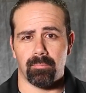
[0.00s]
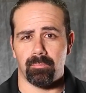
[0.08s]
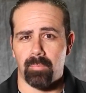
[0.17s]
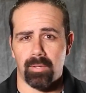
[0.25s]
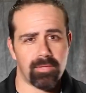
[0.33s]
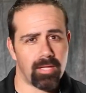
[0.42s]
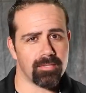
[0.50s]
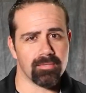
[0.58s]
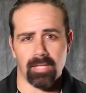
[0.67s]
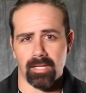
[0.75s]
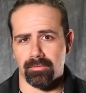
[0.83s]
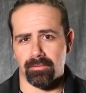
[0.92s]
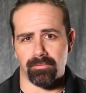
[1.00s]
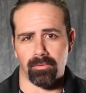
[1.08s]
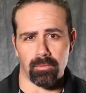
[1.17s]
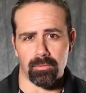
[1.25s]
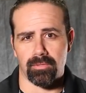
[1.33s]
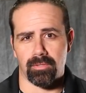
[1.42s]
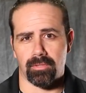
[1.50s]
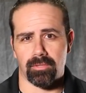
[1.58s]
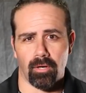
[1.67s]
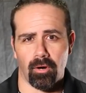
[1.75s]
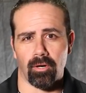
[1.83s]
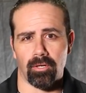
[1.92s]
but that's not the first
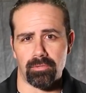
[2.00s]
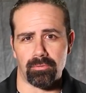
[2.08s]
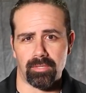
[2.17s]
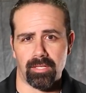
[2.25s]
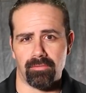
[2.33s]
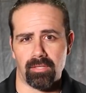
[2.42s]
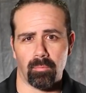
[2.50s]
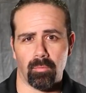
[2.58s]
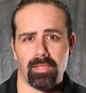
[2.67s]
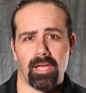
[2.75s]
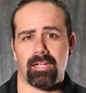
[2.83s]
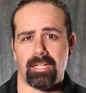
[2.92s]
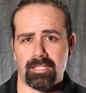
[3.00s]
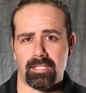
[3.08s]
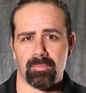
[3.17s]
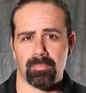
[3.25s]
car you give them without any